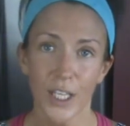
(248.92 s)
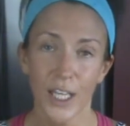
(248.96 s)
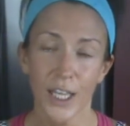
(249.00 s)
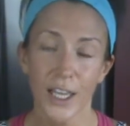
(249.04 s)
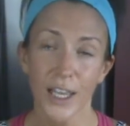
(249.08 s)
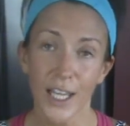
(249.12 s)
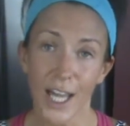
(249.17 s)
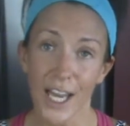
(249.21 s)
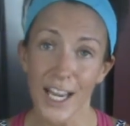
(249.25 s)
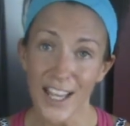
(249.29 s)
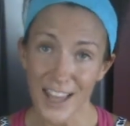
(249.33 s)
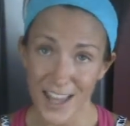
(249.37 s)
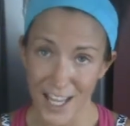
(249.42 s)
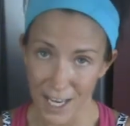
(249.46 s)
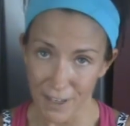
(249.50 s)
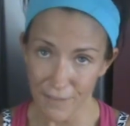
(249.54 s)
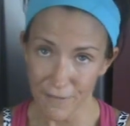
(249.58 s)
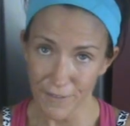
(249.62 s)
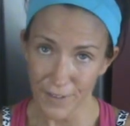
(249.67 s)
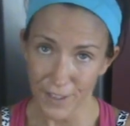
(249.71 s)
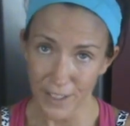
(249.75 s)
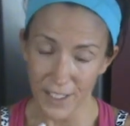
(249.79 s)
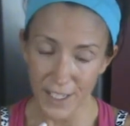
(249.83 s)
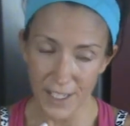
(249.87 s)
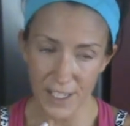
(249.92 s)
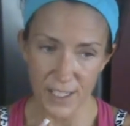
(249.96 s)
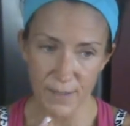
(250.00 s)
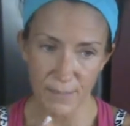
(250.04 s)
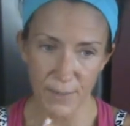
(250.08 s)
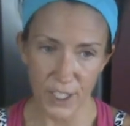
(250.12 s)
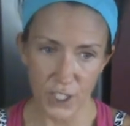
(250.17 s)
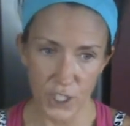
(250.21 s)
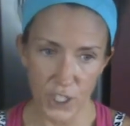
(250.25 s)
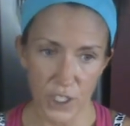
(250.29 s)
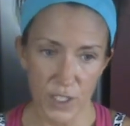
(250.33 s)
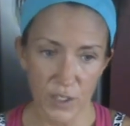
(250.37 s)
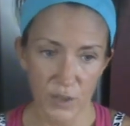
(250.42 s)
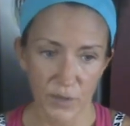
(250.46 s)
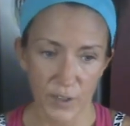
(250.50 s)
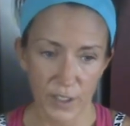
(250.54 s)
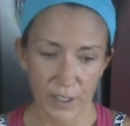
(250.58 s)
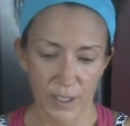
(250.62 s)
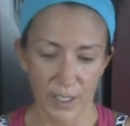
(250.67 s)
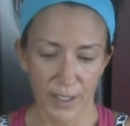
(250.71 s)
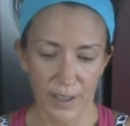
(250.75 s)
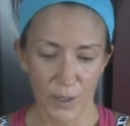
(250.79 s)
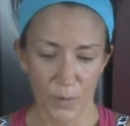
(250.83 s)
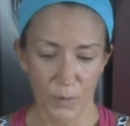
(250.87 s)
like that feeling as much as
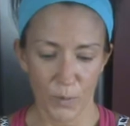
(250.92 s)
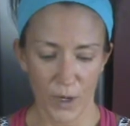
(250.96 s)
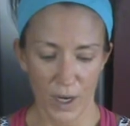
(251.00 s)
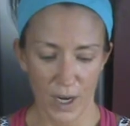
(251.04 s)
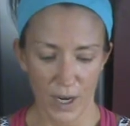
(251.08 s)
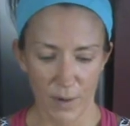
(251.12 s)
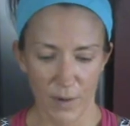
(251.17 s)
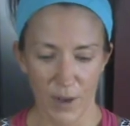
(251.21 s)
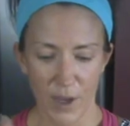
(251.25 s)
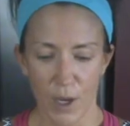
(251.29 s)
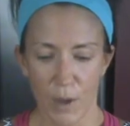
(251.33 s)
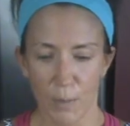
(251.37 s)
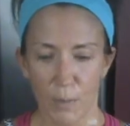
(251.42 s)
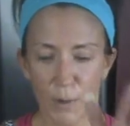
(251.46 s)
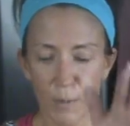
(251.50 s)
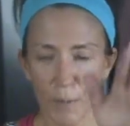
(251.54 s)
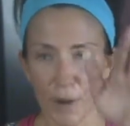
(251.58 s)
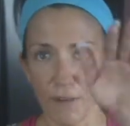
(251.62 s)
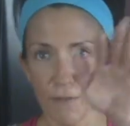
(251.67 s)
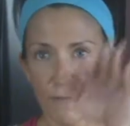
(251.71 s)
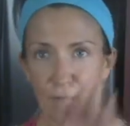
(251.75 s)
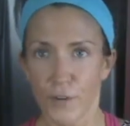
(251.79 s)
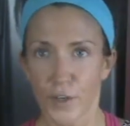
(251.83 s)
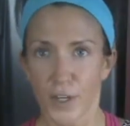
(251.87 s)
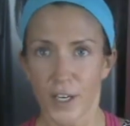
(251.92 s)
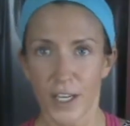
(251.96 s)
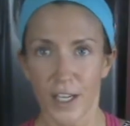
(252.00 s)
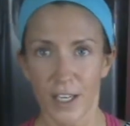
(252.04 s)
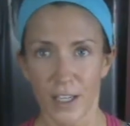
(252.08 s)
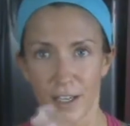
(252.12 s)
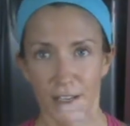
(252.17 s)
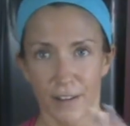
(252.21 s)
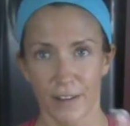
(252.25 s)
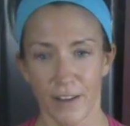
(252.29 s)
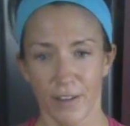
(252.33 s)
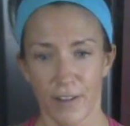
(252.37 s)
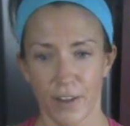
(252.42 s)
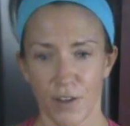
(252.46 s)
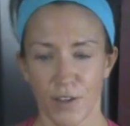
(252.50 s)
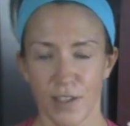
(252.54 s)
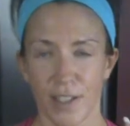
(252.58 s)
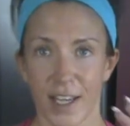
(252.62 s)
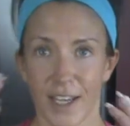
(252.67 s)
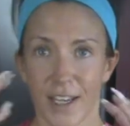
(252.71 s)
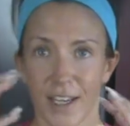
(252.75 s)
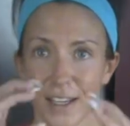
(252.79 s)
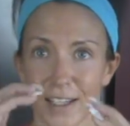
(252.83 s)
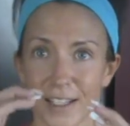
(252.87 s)
feeling that when I put my foot in that there's
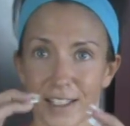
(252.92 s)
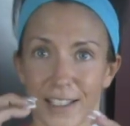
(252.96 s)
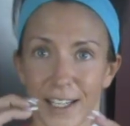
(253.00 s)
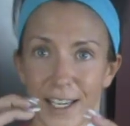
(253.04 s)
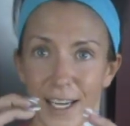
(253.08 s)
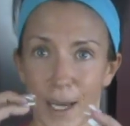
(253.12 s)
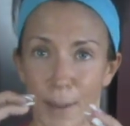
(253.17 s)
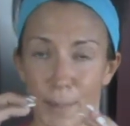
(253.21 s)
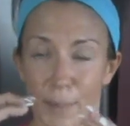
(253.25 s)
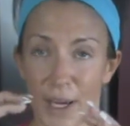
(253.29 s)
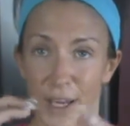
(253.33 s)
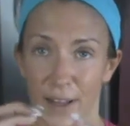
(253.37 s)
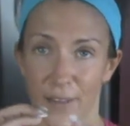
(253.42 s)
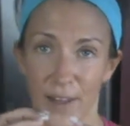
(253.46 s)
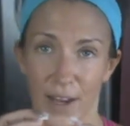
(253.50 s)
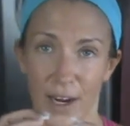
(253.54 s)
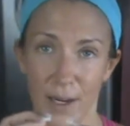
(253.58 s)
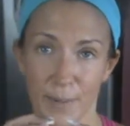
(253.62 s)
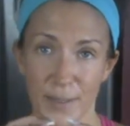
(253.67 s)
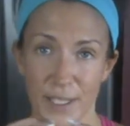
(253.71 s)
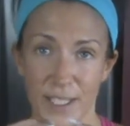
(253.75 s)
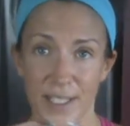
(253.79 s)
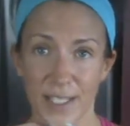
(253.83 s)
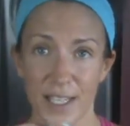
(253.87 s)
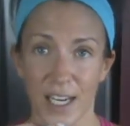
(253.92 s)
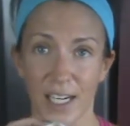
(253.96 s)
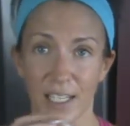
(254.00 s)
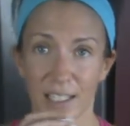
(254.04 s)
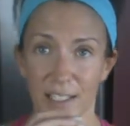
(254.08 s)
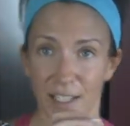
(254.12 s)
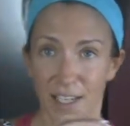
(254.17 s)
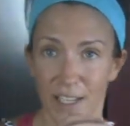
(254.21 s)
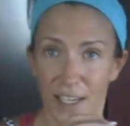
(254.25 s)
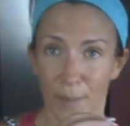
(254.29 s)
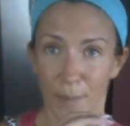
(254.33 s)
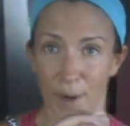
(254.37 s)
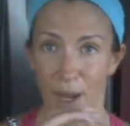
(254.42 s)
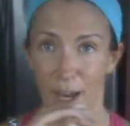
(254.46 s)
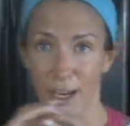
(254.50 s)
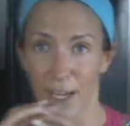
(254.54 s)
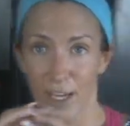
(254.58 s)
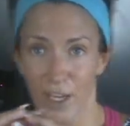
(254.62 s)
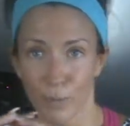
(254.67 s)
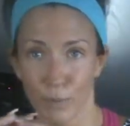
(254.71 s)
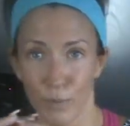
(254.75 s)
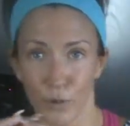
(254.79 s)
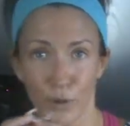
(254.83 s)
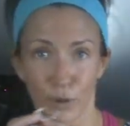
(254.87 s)
like a clamp and that I'm solid and I'm not
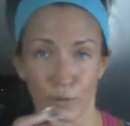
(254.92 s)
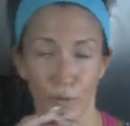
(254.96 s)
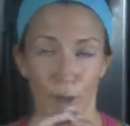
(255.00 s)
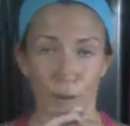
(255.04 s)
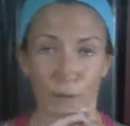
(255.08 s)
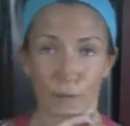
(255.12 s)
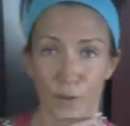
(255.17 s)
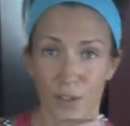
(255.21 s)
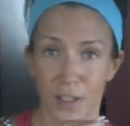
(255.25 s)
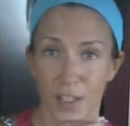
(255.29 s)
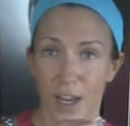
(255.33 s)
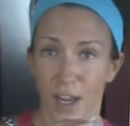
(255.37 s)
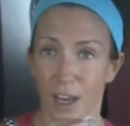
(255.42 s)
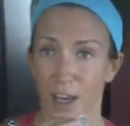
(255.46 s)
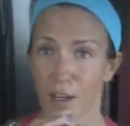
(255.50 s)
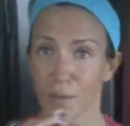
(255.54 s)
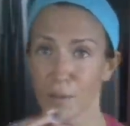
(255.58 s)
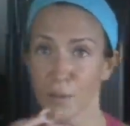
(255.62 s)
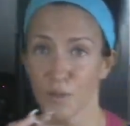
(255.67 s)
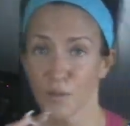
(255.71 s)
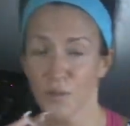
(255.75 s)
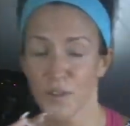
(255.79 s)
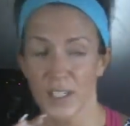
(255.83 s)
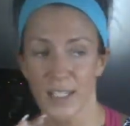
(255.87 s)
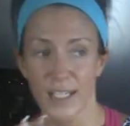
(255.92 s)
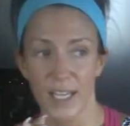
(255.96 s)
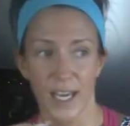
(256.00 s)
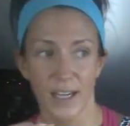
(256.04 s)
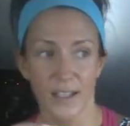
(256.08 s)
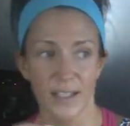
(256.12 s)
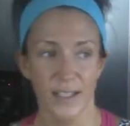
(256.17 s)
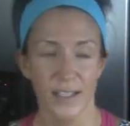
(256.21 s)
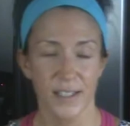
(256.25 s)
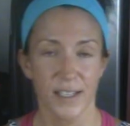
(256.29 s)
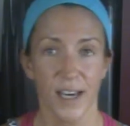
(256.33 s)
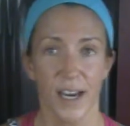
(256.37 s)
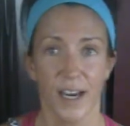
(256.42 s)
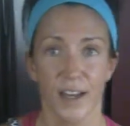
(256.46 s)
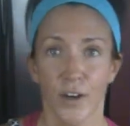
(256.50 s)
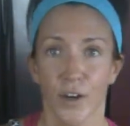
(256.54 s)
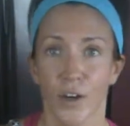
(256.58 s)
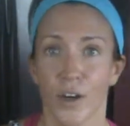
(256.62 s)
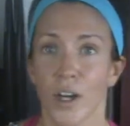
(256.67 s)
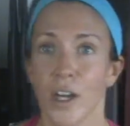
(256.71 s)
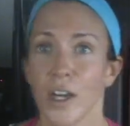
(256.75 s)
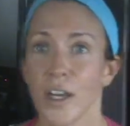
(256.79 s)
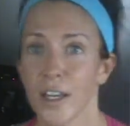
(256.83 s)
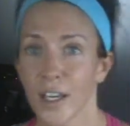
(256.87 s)
gonna move, my foot's not gonna move side to side
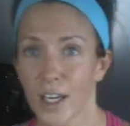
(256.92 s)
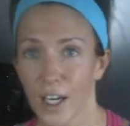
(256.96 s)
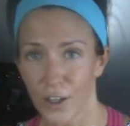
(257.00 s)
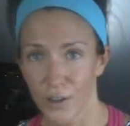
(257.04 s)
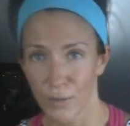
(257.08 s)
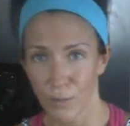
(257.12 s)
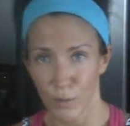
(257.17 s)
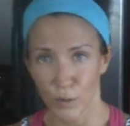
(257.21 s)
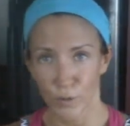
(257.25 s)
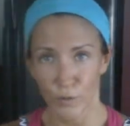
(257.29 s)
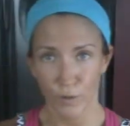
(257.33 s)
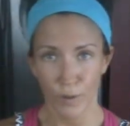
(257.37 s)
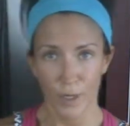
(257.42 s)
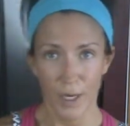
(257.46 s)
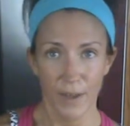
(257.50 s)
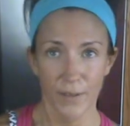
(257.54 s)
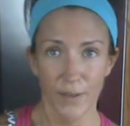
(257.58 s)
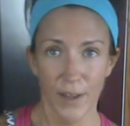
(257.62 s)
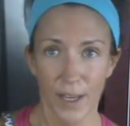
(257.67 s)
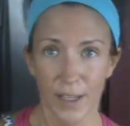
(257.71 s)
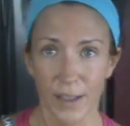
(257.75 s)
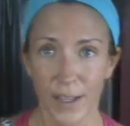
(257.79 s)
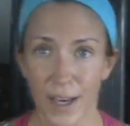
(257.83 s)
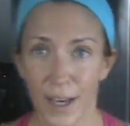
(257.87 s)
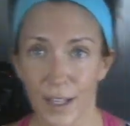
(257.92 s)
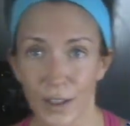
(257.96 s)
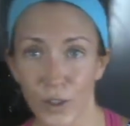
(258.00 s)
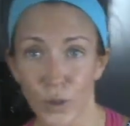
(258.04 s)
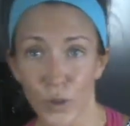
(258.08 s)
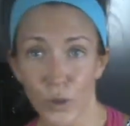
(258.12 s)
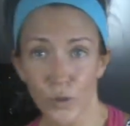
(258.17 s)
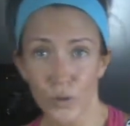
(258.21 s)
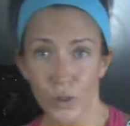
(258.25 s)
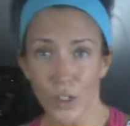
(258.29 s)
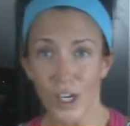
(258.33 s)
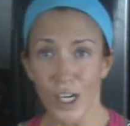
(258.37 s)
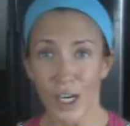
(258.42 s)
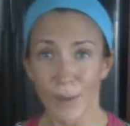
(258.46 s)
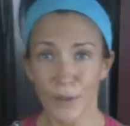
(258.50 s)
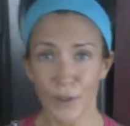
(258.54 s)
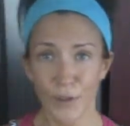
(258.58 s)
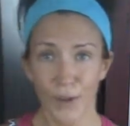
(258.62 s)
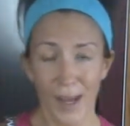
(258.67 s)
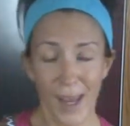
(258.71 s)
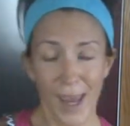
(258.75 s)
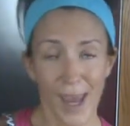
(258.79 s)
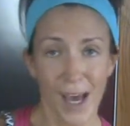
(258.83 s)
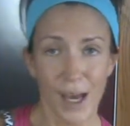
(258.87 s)
or kind of move around like that. Oh, look, I'm
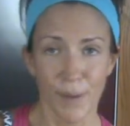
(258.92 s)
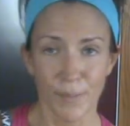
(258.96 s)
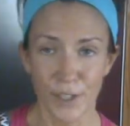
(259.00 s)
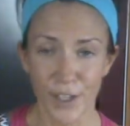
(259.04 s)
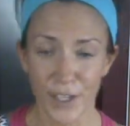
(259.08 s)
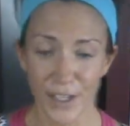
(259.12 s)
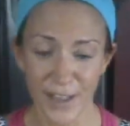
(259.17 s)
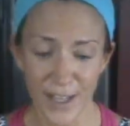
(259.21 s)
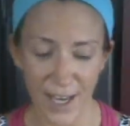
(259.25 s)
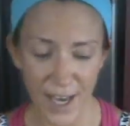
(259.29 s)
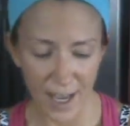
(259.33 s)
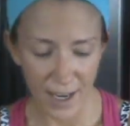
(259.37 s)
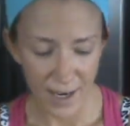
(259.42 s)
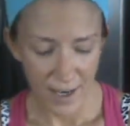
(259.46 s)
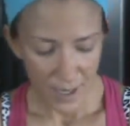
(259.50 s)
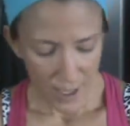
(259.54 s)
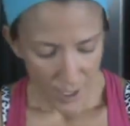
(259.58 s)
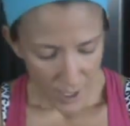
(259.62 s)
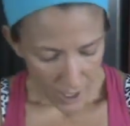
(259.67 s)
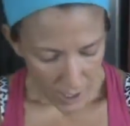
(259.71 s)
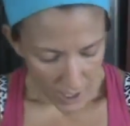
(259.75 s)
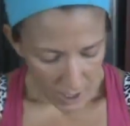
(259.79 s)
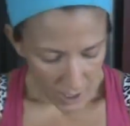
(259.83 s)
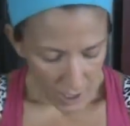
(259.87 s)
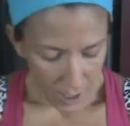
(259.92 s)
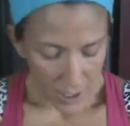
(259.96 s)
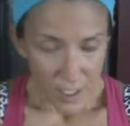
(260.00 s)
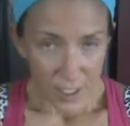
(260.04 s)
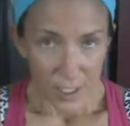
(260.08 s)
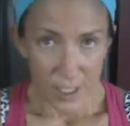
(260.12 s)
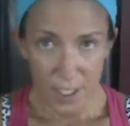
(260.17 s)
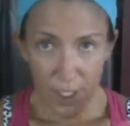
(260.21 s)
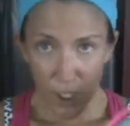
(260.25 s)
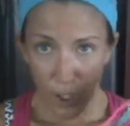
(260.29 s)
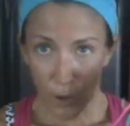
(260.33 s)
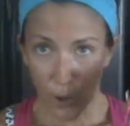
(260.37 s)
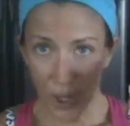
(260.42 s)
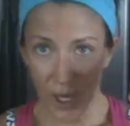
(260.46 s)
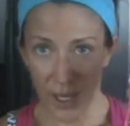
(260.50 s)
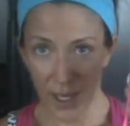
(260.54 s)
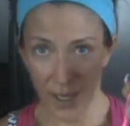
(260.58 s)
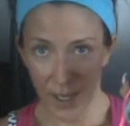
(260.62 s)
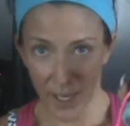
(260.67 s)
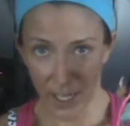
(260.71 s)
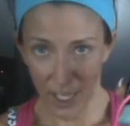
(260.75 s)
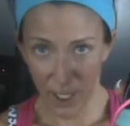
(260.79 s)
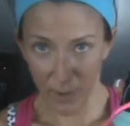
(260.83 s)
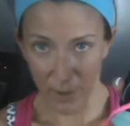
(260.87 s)
doing abs, look at that. So
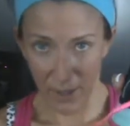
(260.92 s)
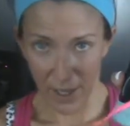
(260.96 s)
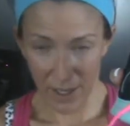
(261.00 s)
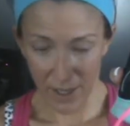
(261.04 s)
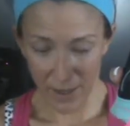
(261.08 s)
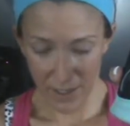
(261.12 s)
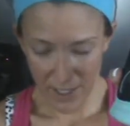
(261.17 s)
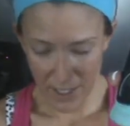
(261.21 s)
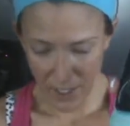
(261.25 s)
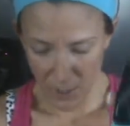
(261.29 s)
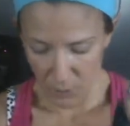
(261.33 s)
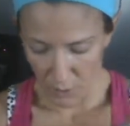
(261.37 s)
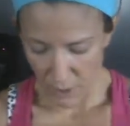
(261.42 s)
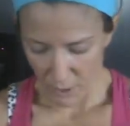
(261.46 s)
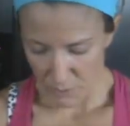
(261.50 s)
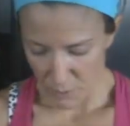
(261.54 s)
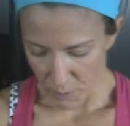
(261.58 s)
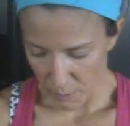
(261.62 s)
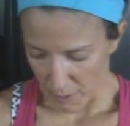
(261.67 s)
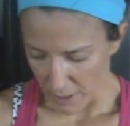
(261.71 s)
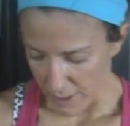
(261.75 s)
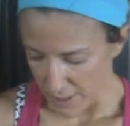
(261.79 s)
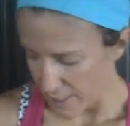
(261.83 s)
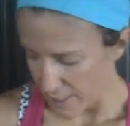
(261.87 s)
anyway, this is what I was wearing